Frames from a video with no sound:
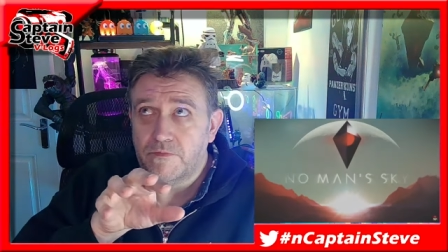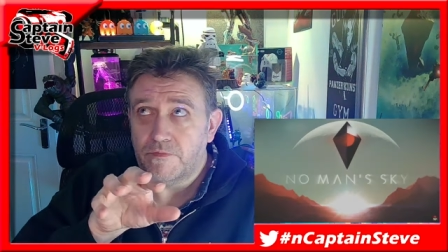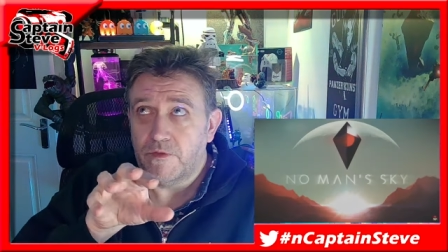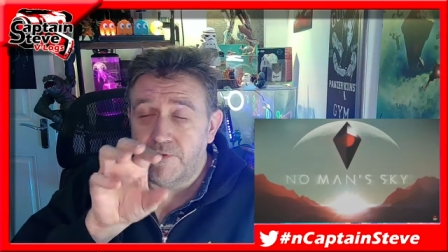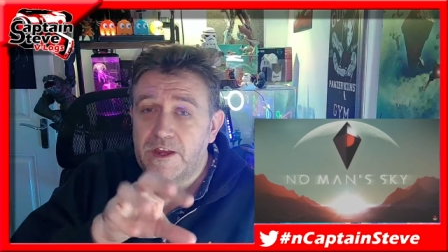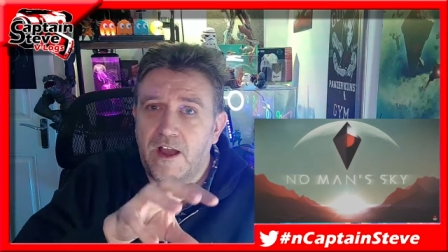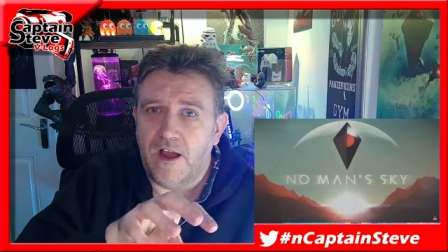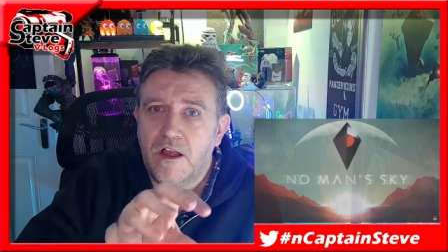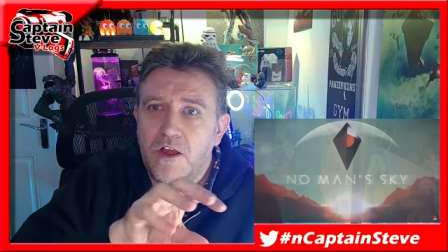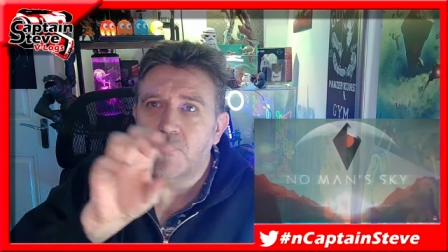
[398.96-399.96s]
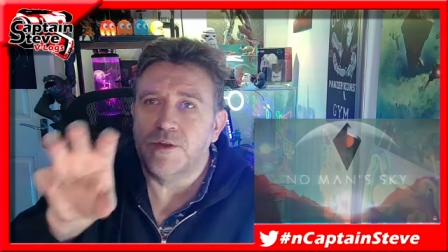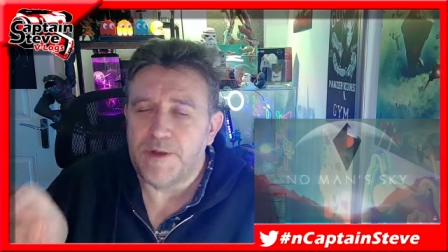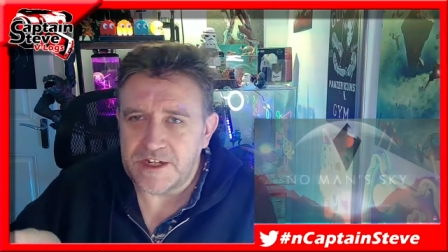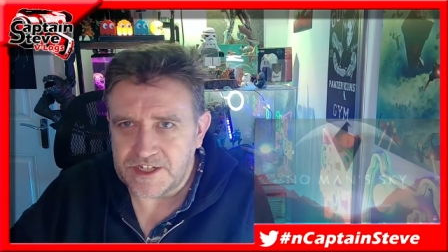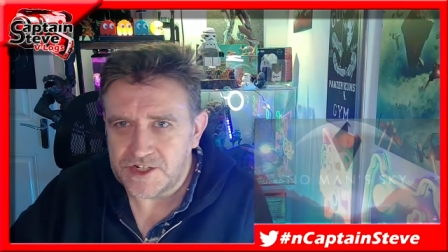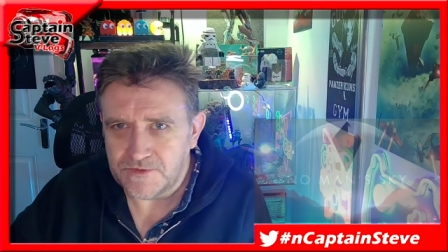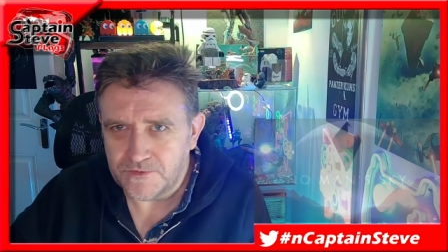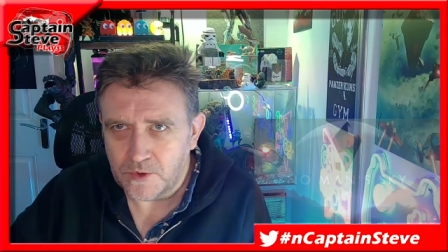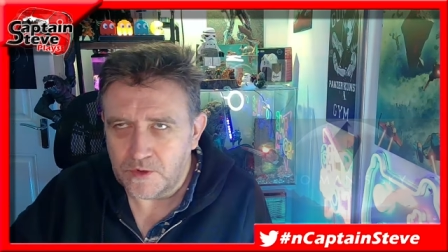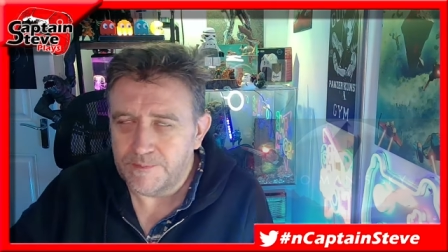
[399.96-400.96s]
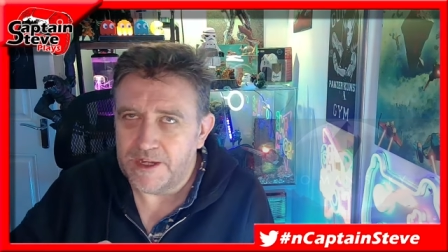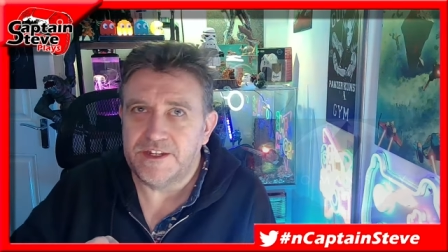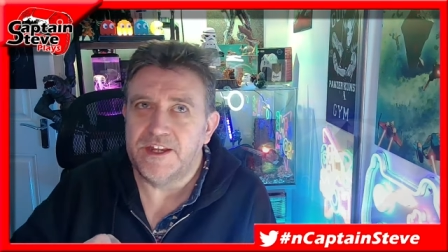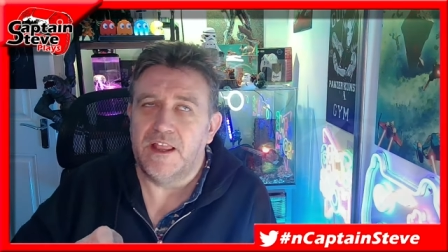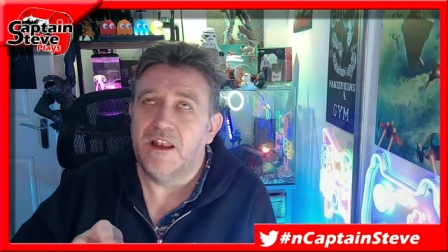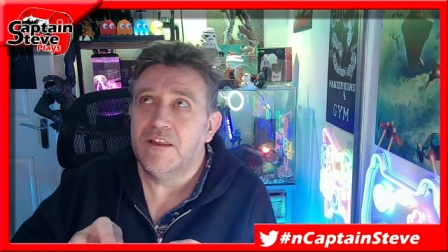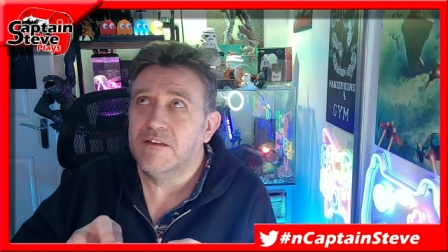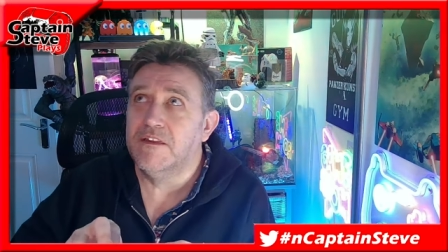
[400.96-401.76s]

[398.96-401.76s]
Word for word: V R on the PlayStation four. Bloody hell.